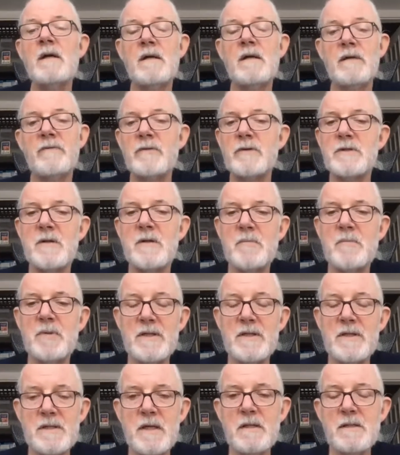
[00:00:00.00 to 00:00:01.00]
if you're
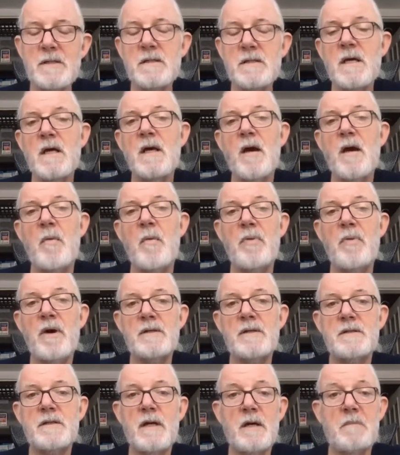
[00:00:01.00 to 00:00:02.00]
someplace else,
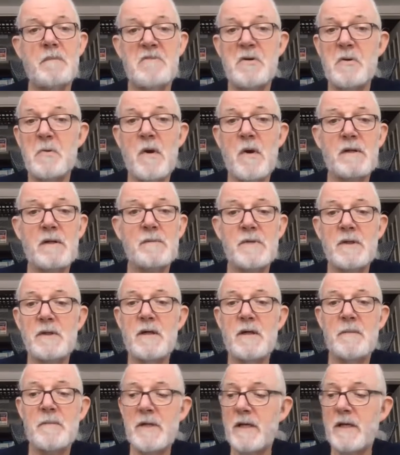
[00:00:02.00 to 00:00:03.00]
but uh, you're welcome to
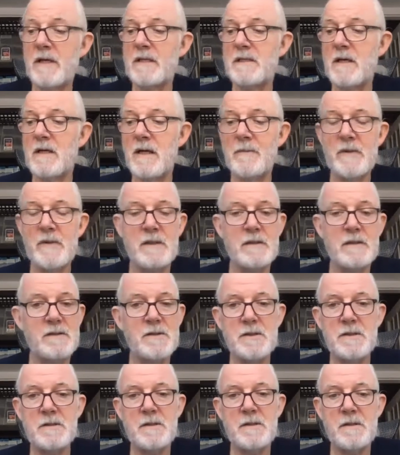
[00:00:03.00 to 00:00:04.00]
call me anytime and
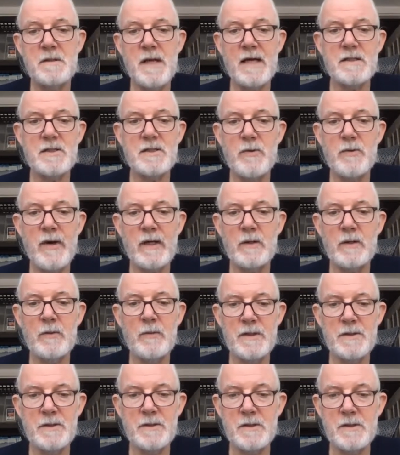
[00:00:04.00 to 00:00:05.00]
just ask direct
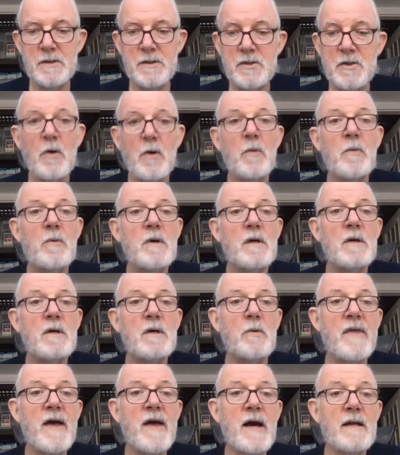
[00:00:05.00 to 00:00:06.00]
questions. So,
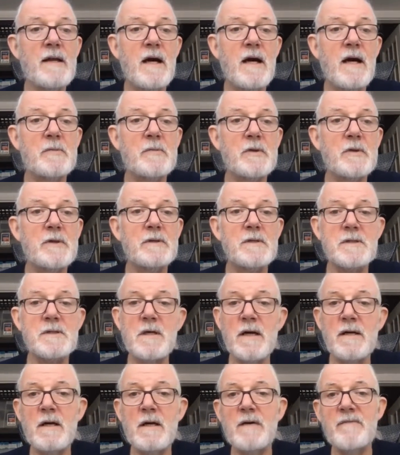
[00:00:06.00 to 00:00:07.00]
with that, I'm going to
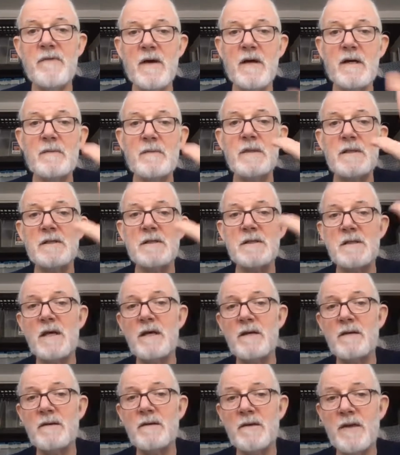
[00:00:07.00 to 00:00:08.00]
sign off, Adam, and
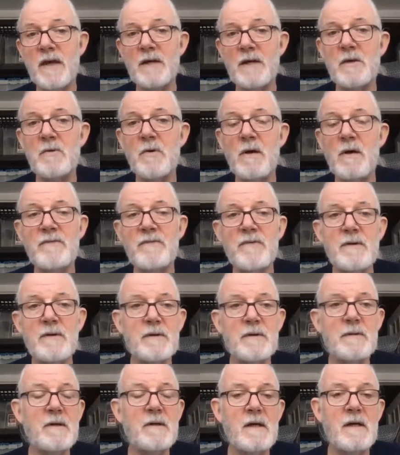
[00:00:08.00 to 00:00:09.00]
say thank you all
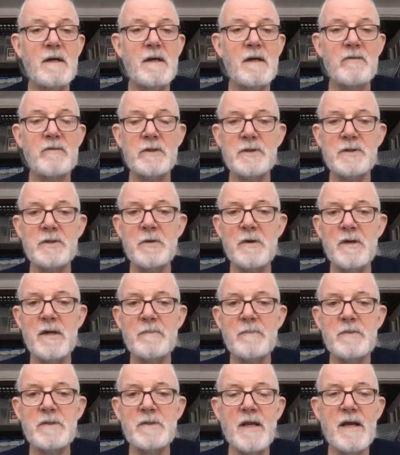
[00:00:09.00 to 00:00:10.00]
for for showing
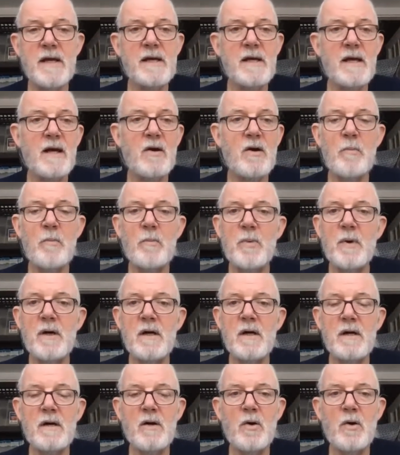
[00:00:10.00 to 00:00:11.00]
up today. And I hope
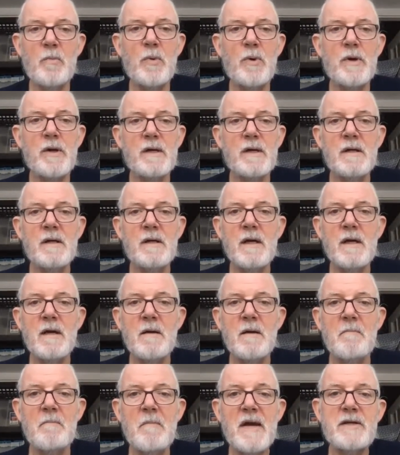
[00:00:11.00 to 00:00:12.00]
uh, hope we
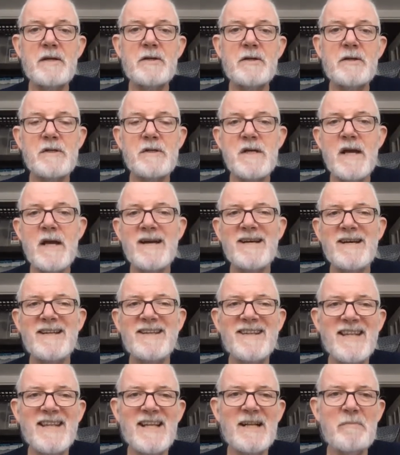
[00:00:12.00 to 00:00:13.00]
made your day a
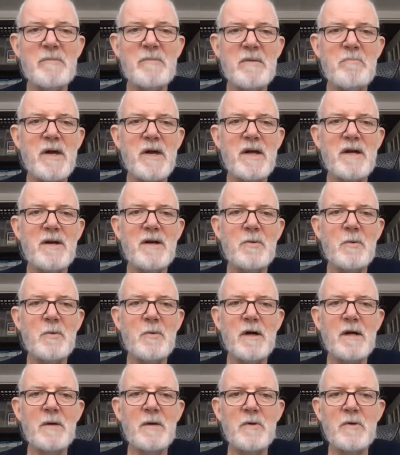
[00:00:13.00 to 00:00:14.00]
little bit better
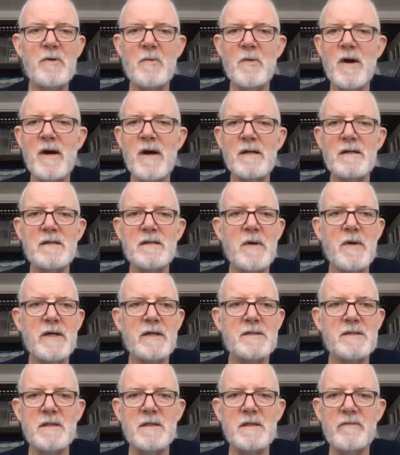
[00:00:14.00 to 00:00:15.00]
working with wireless
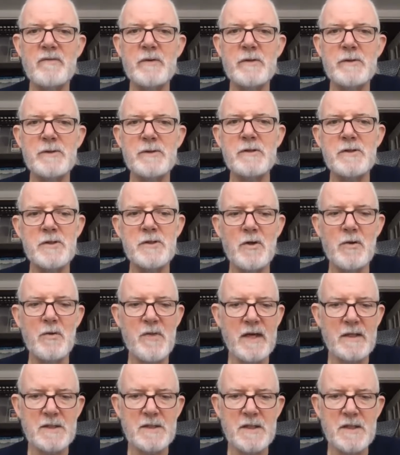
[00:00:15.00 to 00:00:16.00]
mics in the future. So
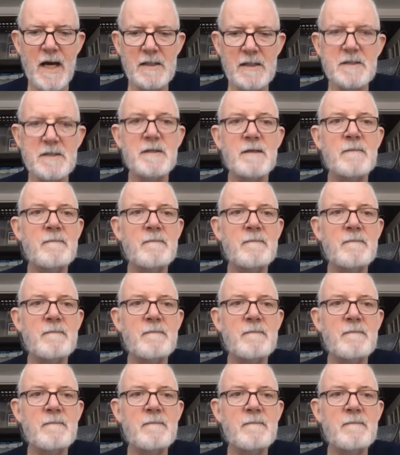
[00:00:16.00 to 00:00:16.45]
thanks, guys.